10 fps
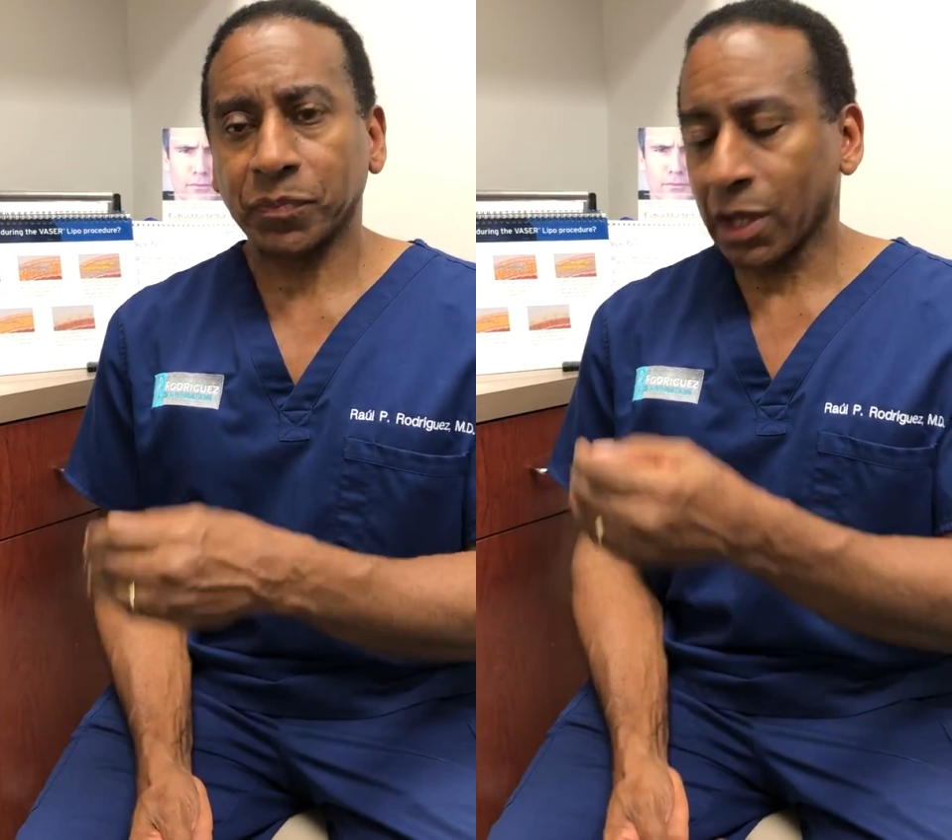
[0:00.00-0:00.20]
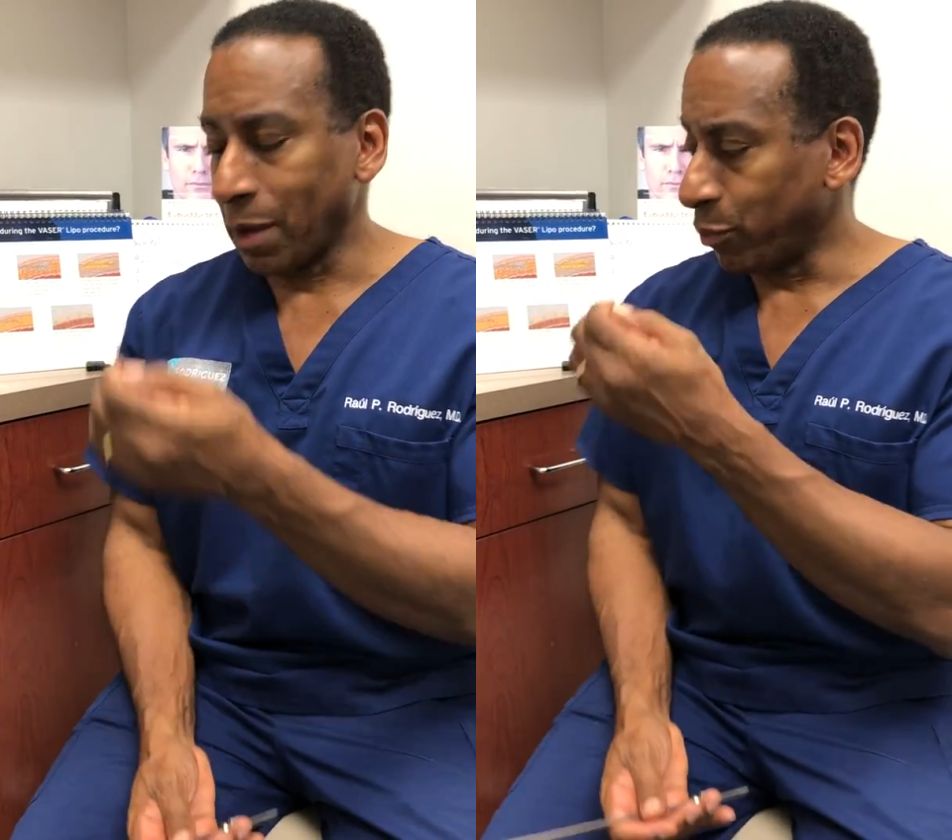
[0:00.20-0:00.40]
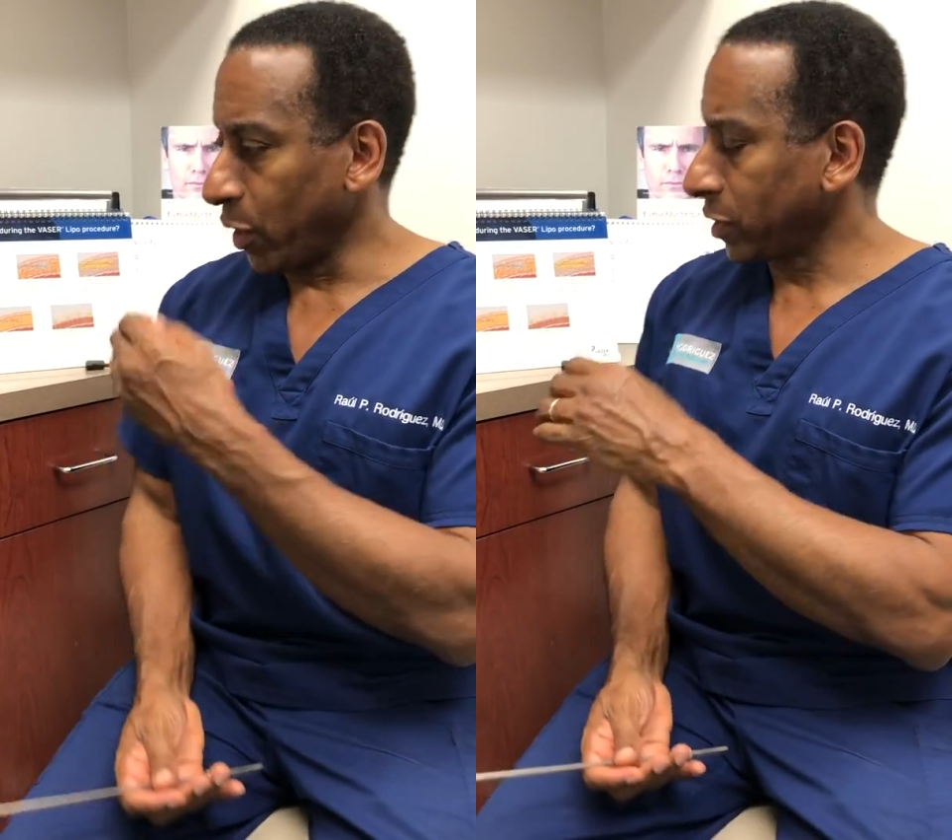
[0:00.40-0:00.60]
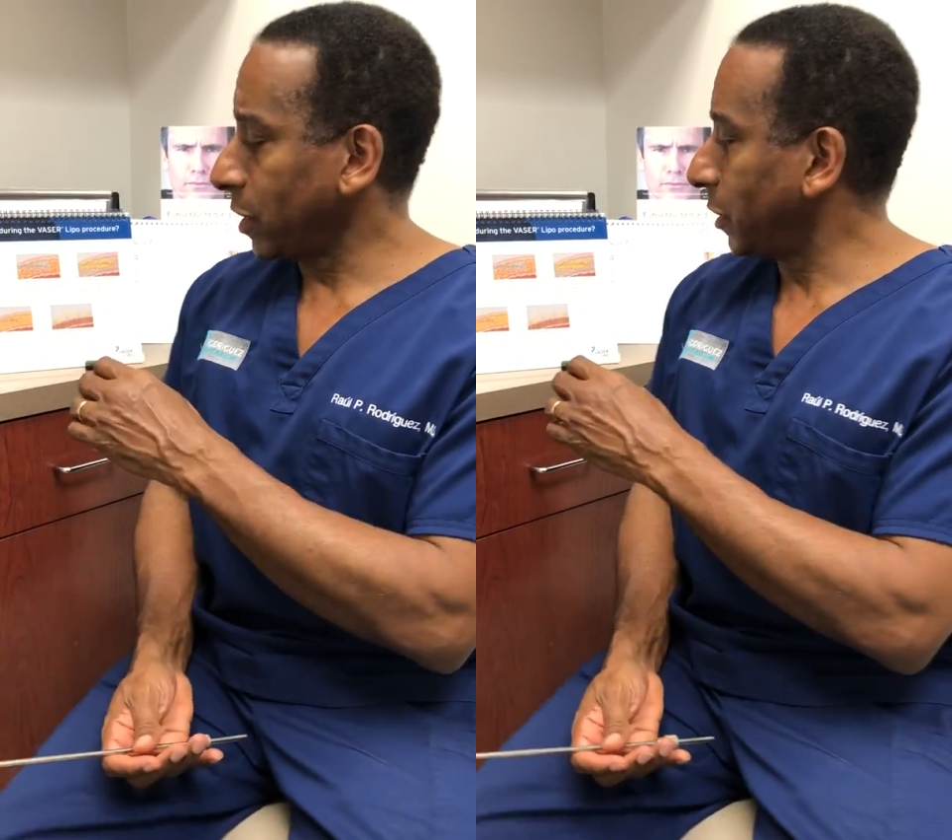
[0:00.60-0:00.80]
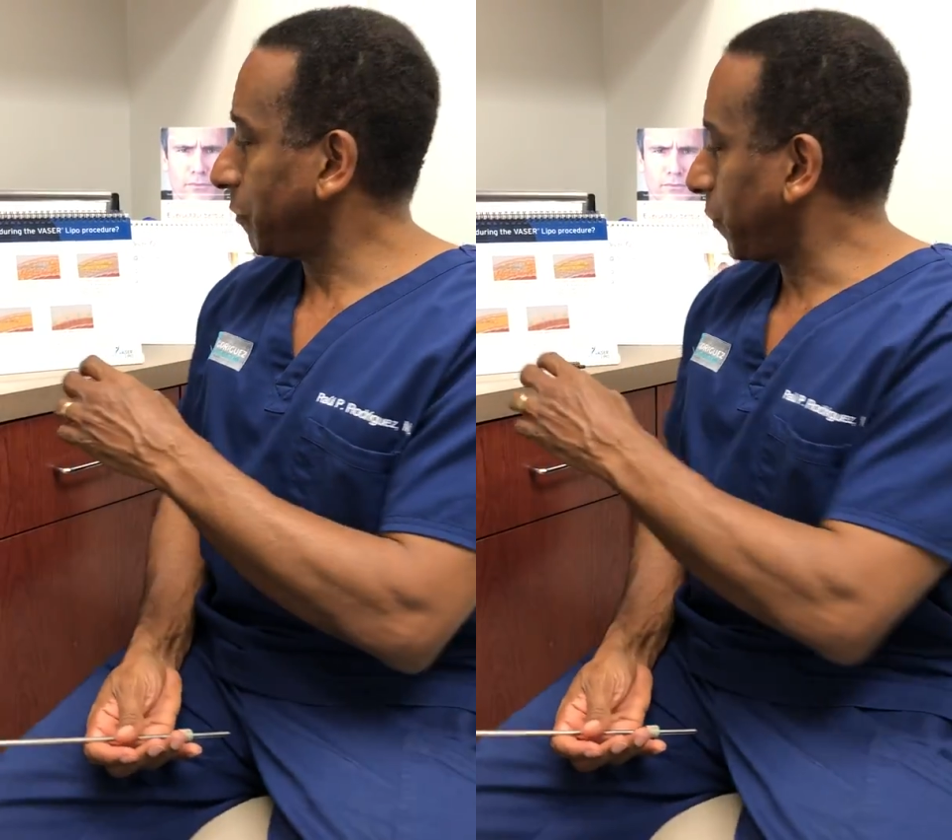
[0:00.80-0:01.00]
I break
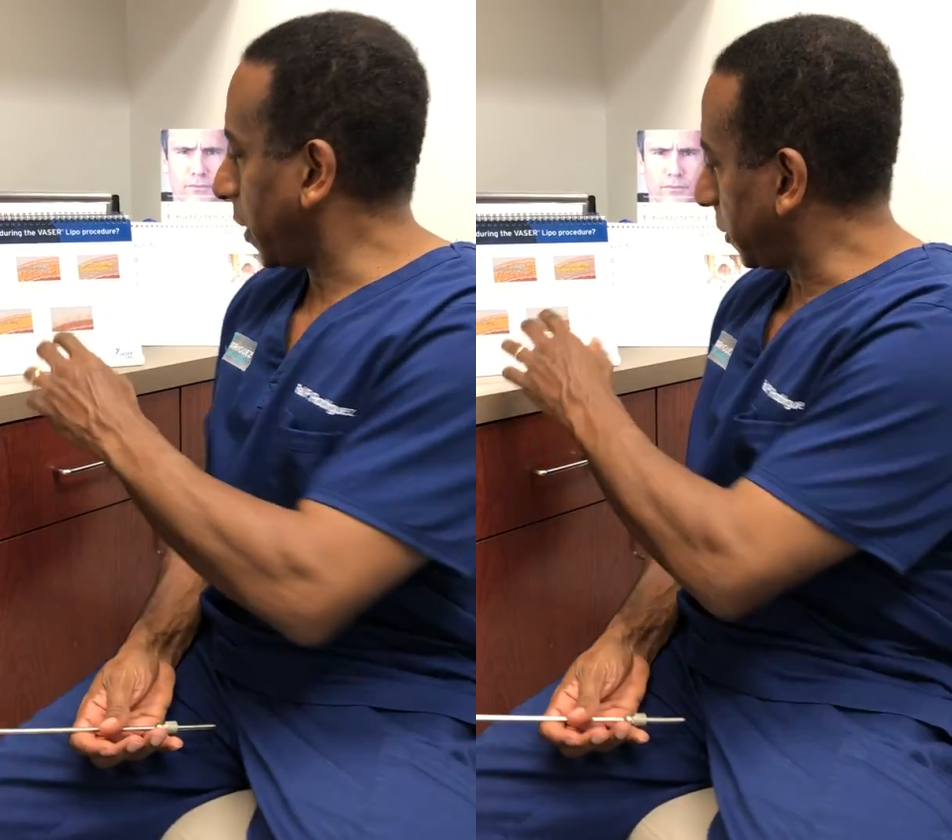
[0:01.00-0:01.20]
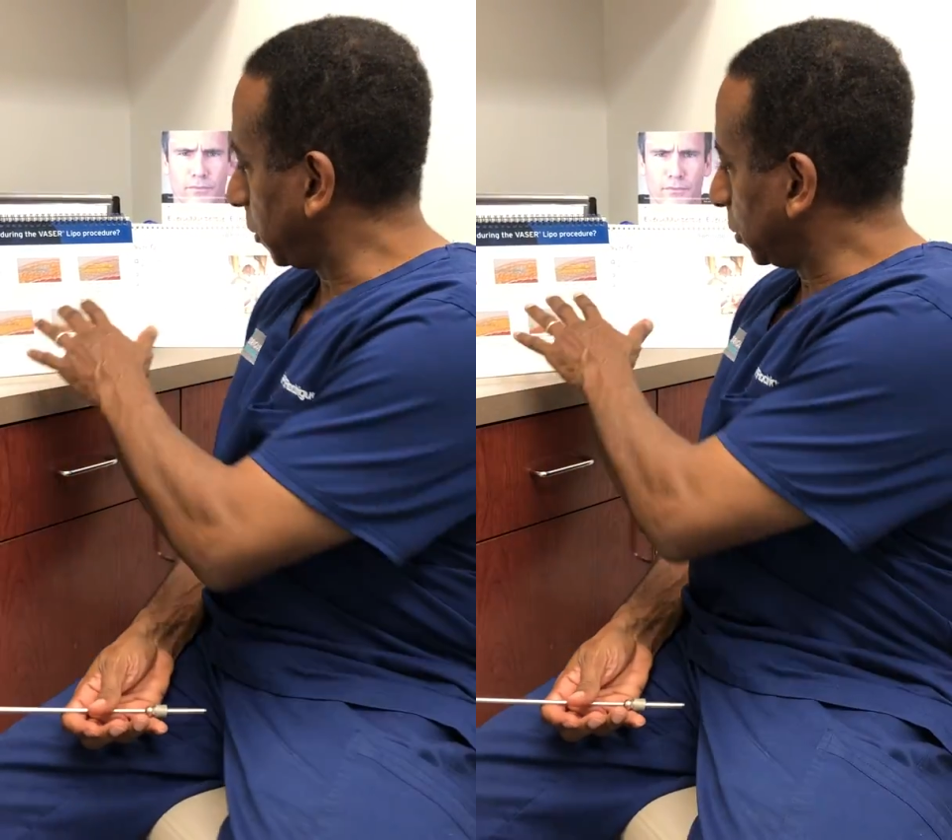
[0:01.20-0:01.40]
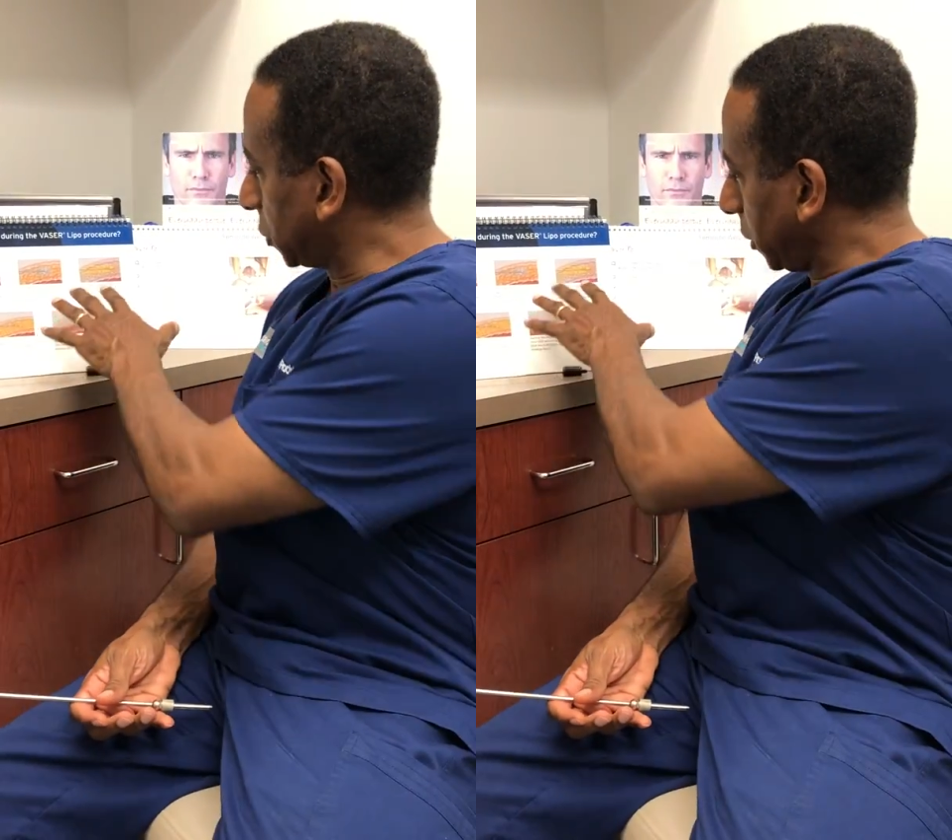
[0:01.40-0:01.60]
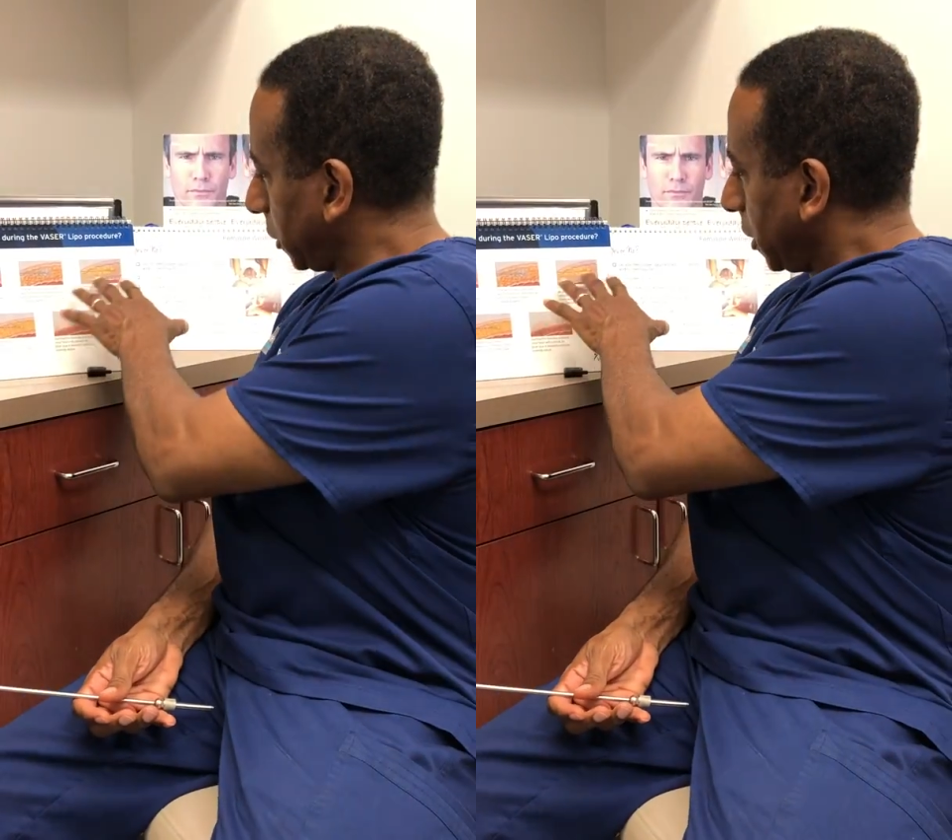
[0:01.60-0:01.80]
down the fat using